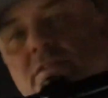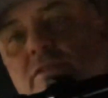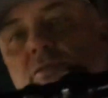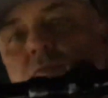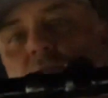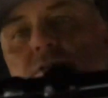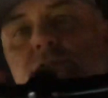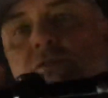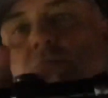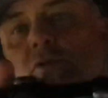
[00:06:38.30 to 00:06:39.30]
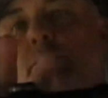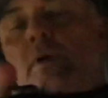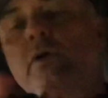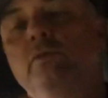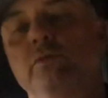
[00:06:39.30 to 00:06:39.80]
is the original
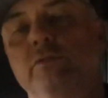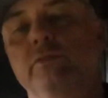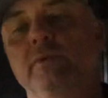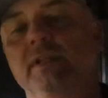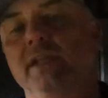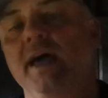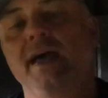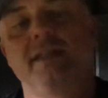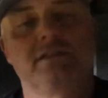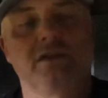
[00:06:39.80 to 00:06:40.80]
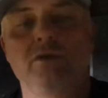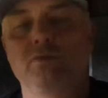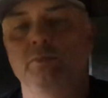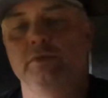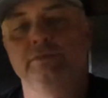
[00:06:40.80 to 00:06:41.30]
loophole 3-9
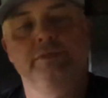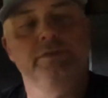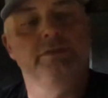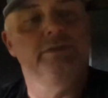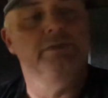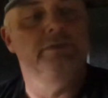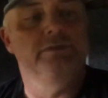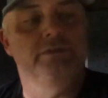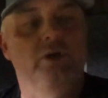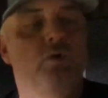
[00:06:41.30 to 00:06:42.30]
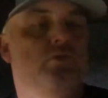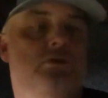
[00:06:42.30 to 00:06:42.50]
scope. It's old